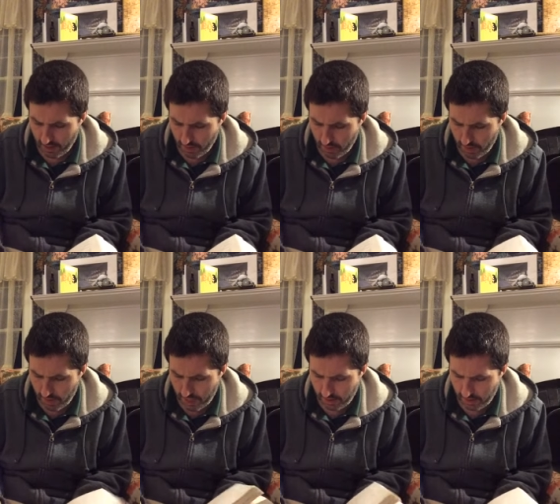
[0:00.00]
It was
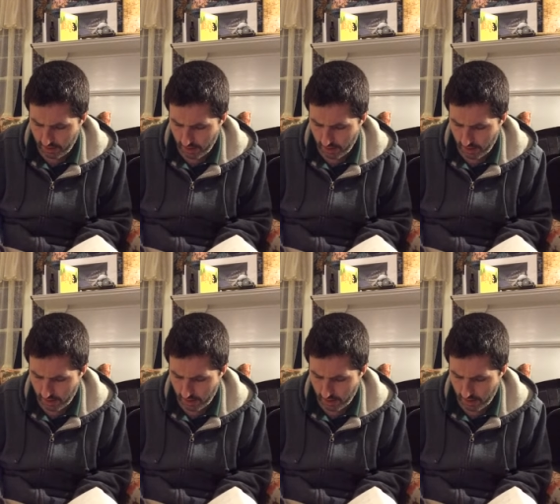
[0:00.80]
down at
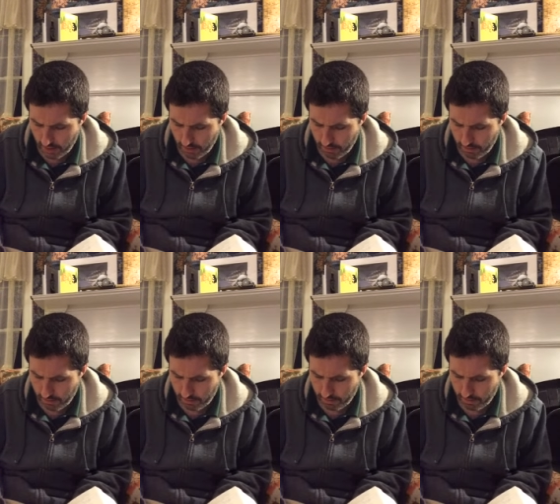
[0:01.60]
the
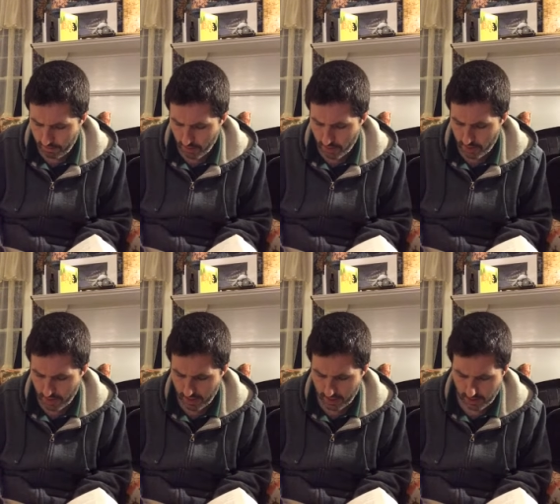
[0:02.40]
um,
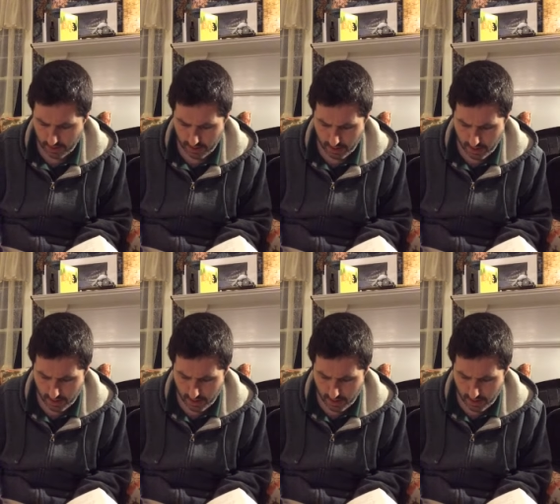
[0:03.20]
Birchmere.
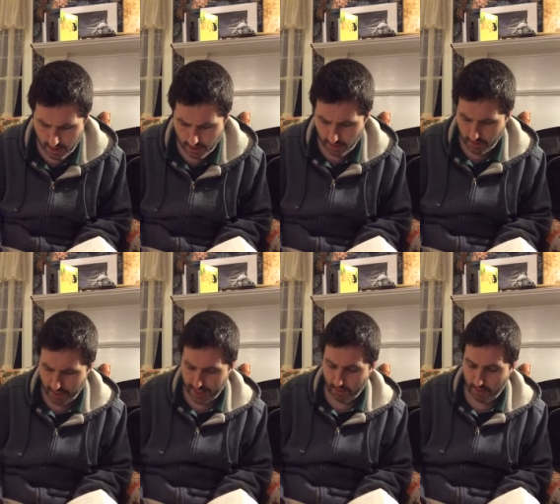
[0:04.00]
I drew a
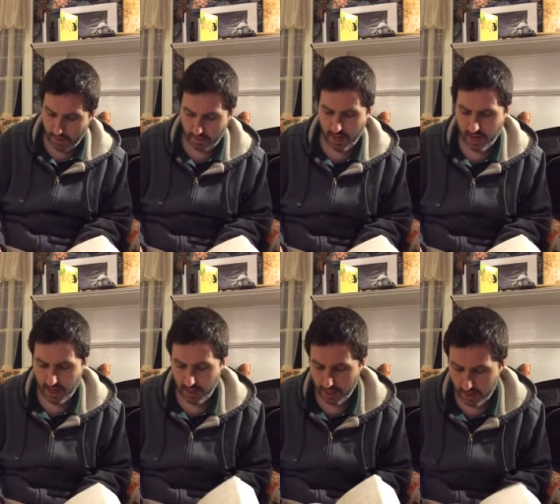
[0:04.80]
second one on my
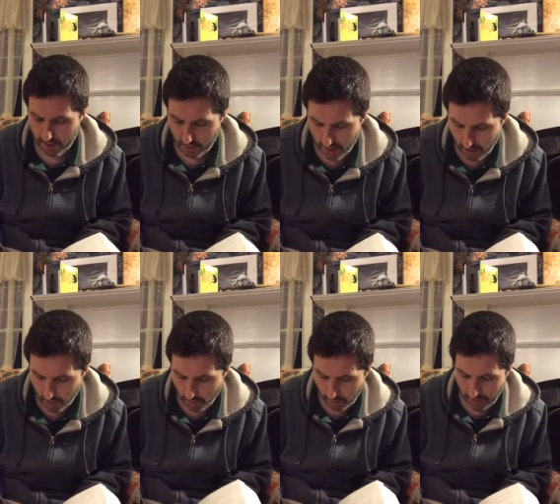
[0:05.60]
hand. Somehow I
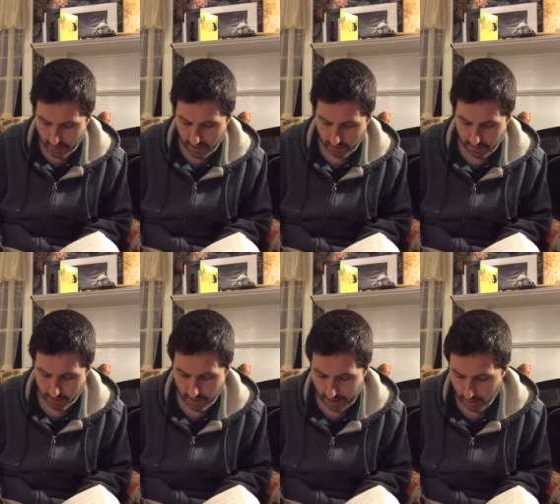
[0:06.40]
willed myself to
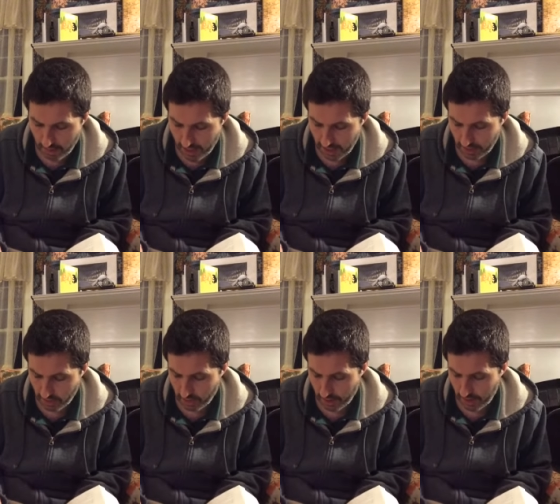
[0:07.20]
direct the pen
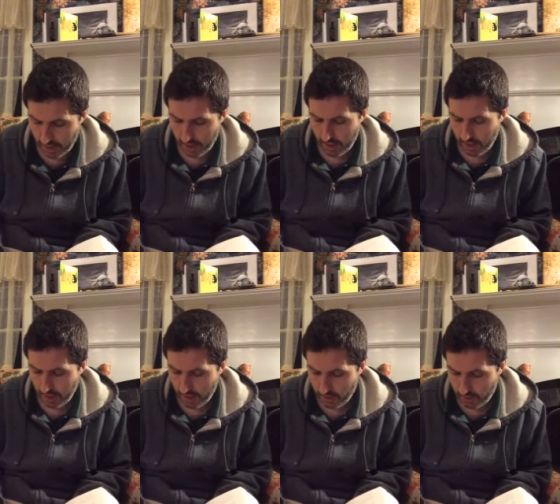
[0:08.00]
elsewhere.
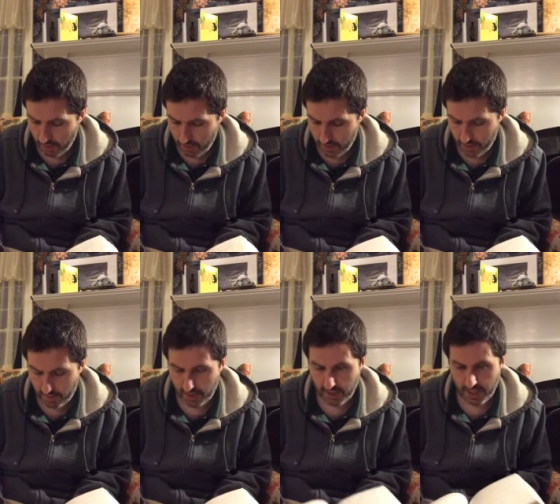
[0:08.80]
I scrawled the
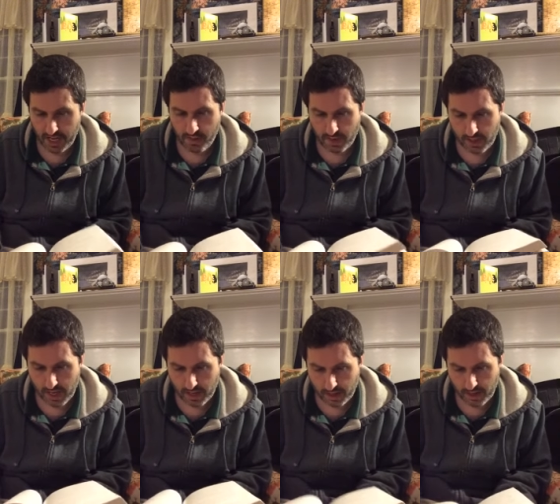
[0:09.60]
symbol on the
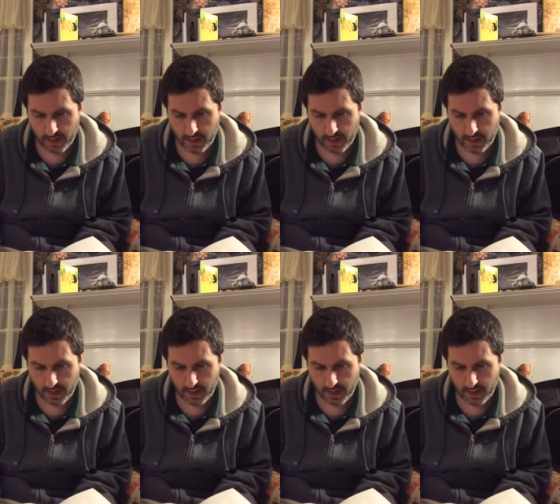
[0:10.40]
tablecloth.